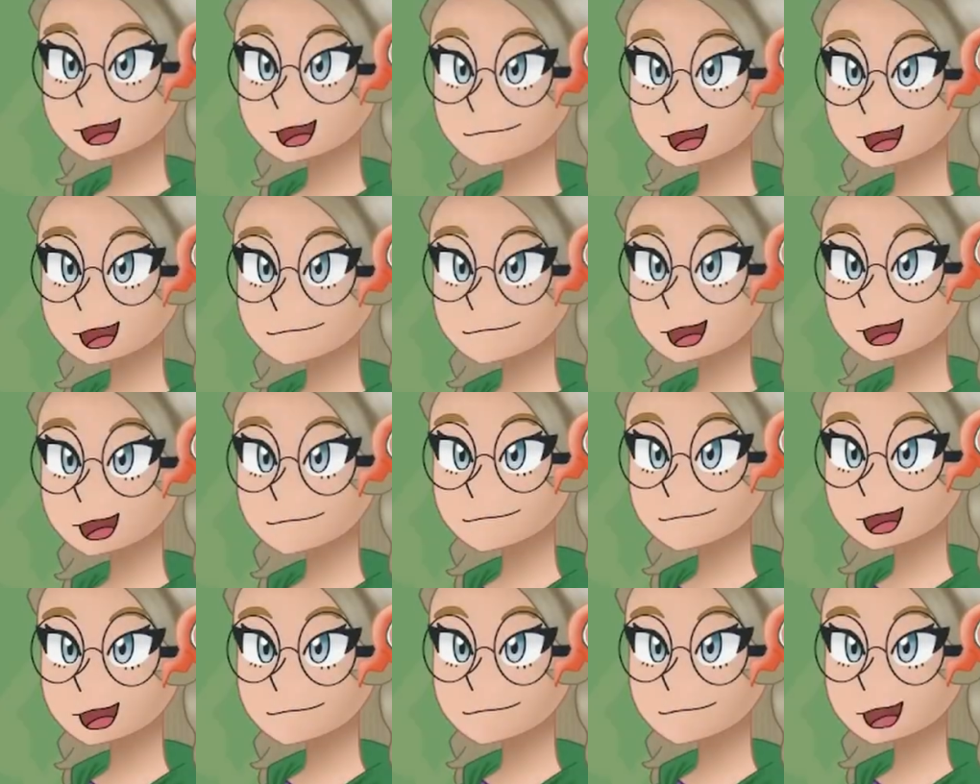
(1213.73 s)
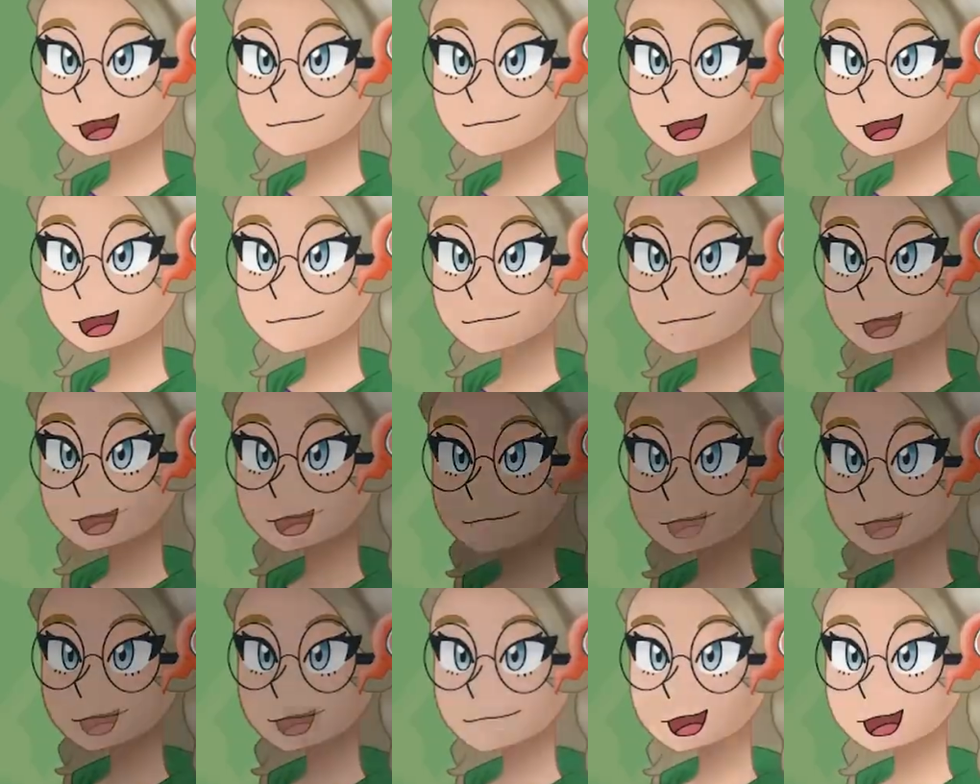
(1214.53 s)
they're going to
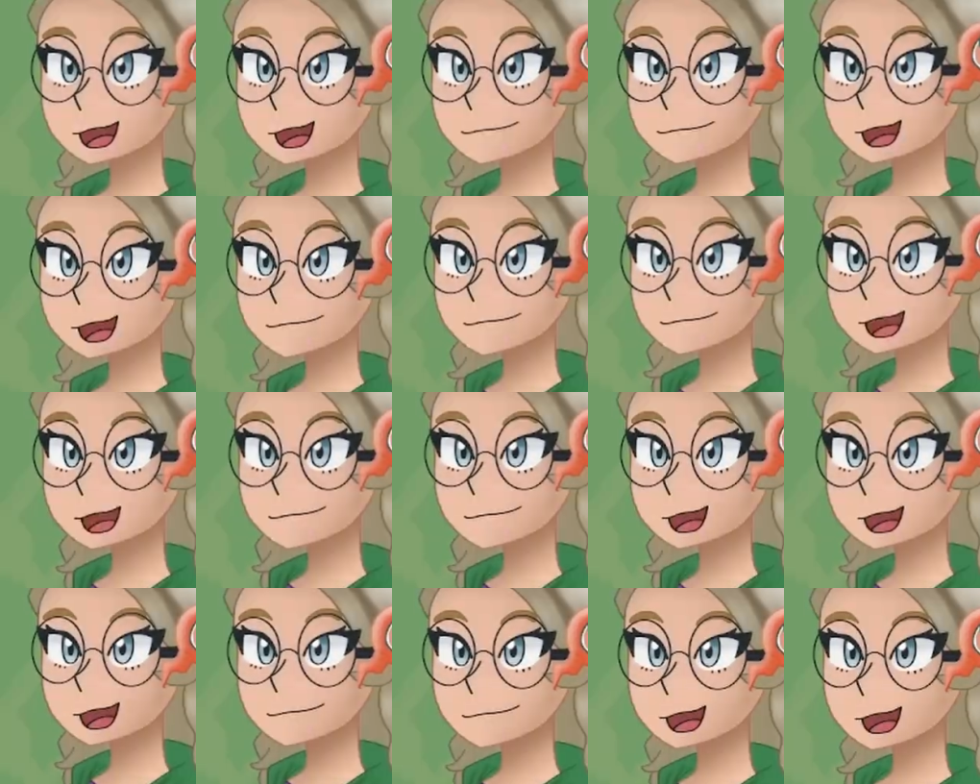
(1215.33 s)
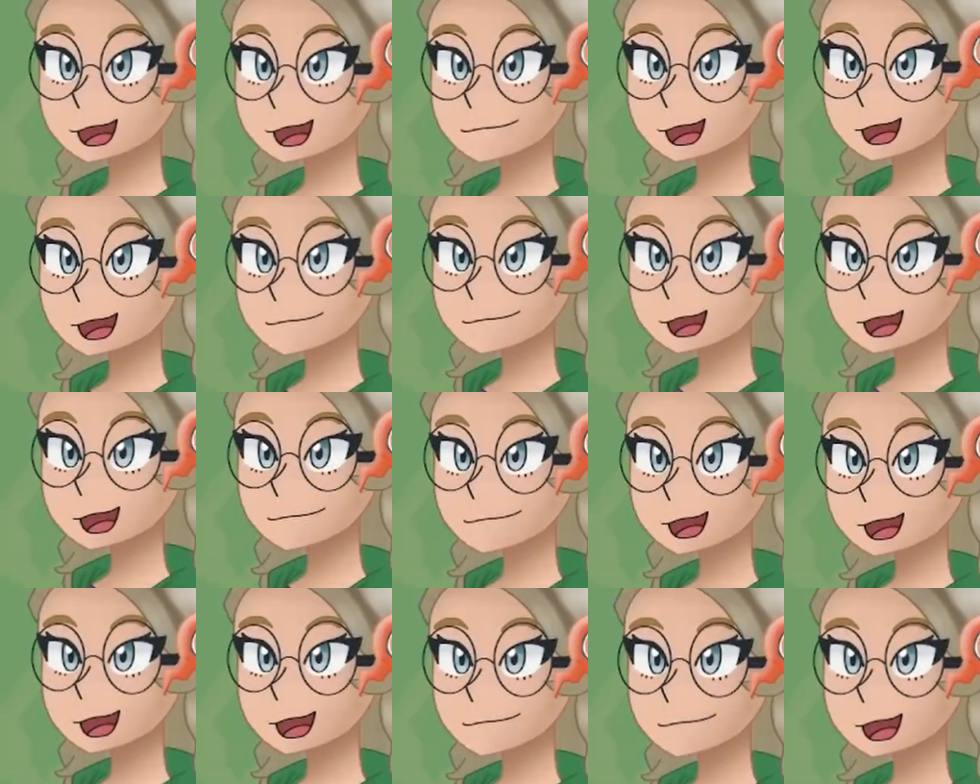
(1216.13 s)
eat. Oh yeah, that is
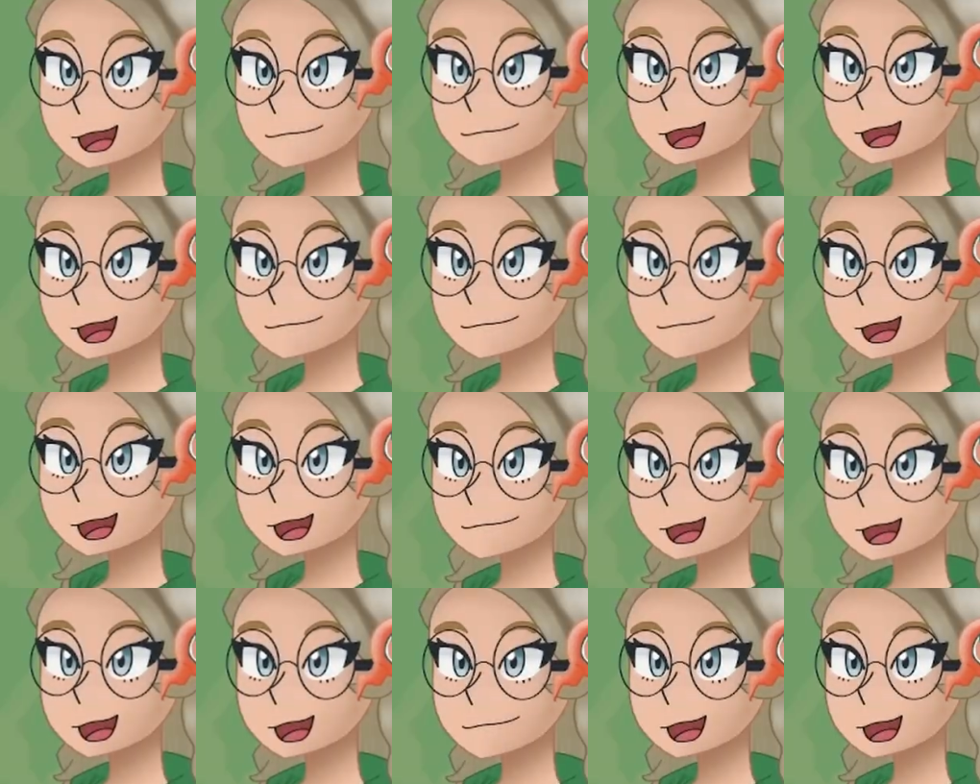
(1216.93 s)
unfortunately game.